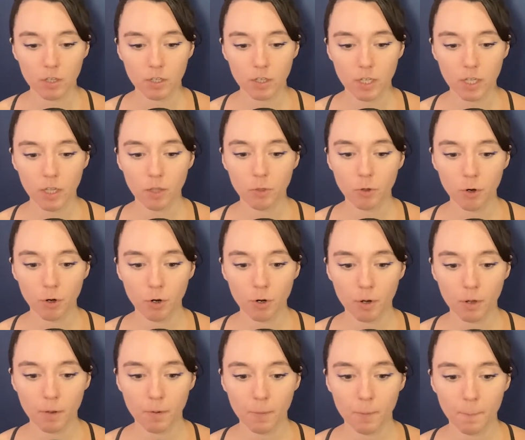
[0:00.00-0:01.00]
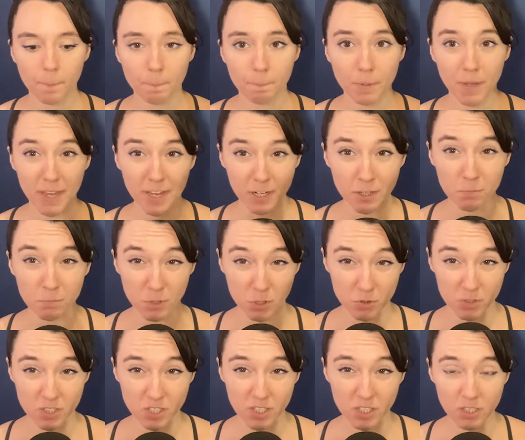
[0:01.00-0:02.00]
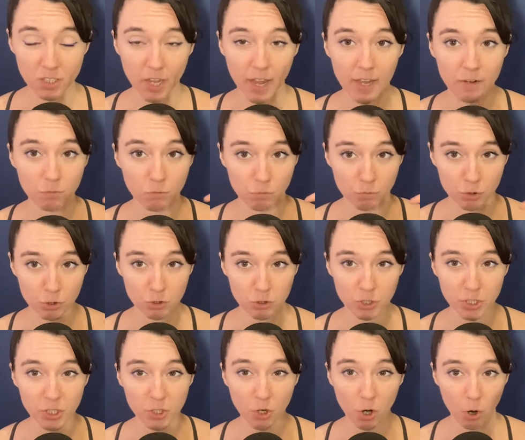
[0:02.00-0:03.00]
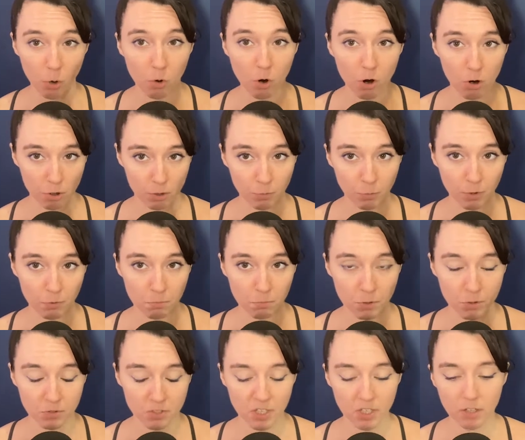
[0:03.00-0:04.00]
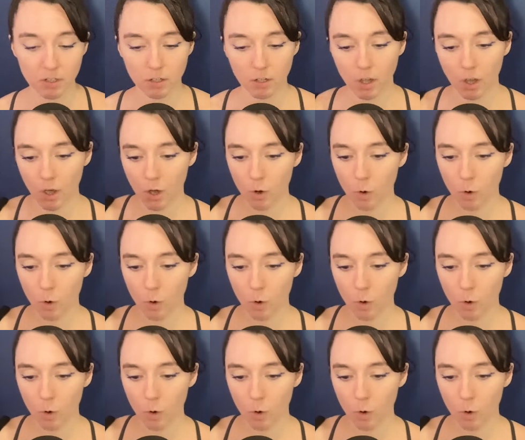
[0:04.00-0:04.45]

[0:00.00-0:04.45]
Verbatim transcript: either pick music and really go hard with music,